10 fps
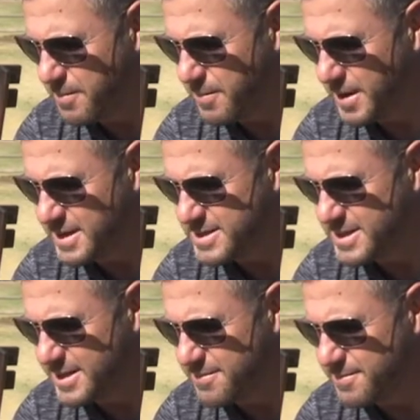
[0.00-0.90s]
But
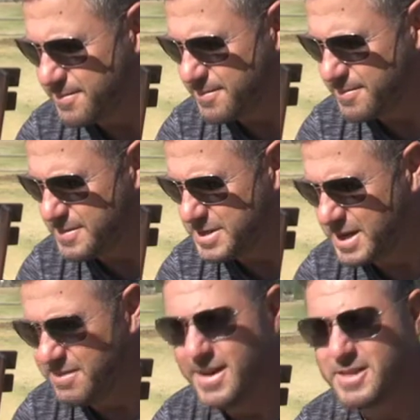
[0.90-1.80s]
she
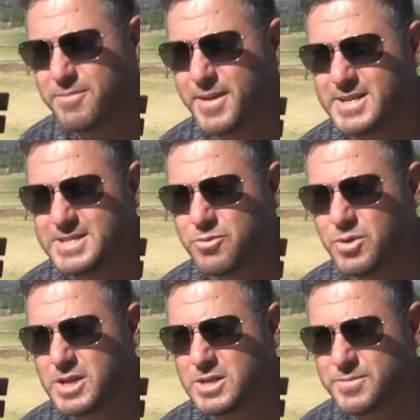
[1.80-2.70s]
never had the pace that we
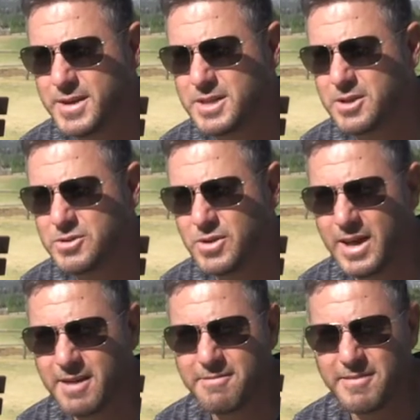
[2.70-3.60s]
expected her to
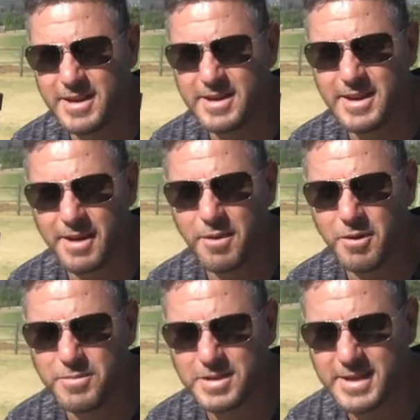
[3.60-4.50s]
have, and I'm
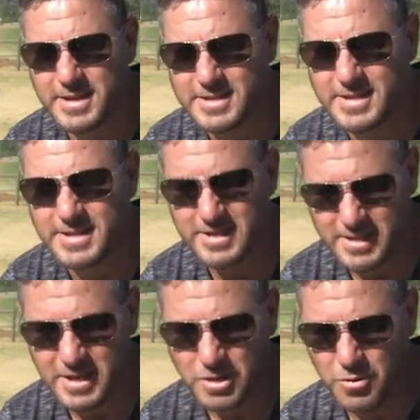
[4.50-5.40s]
hoping that
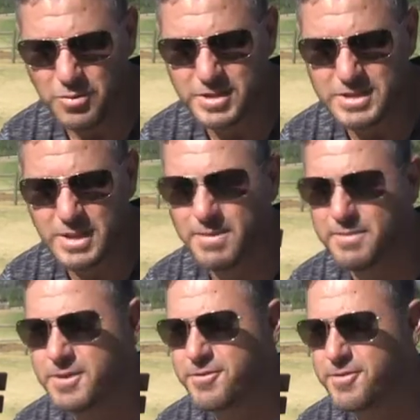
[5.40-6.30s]
with a step
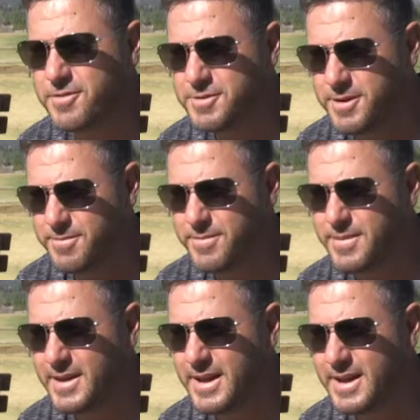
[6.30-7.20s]
up in trip,
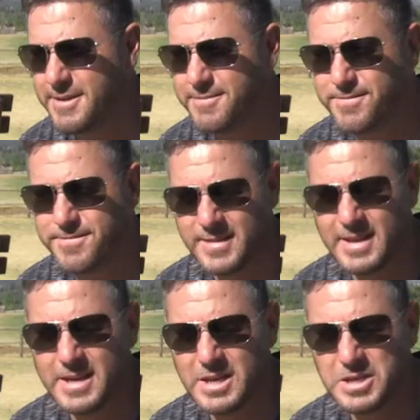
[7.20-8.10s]

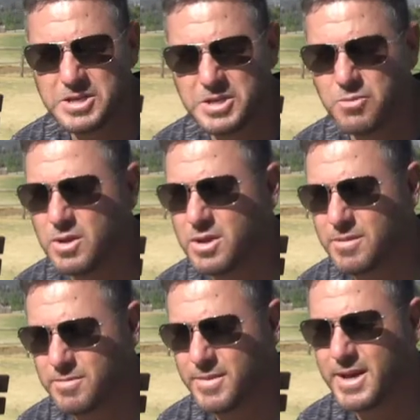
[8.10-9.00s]
she will
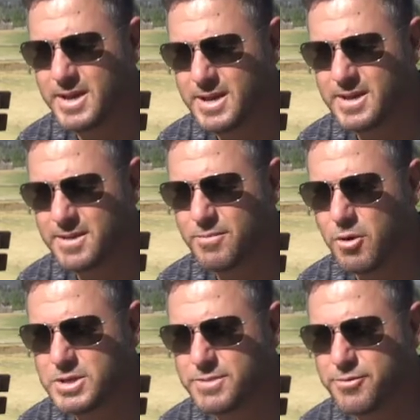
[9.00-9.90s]
make
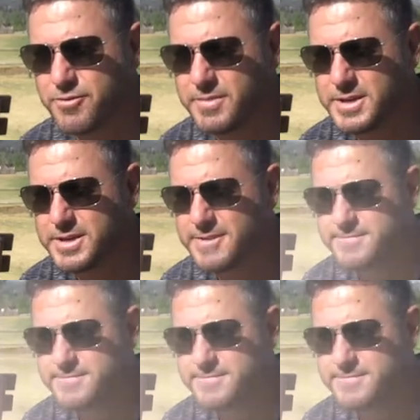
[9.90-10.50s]
marked improvement.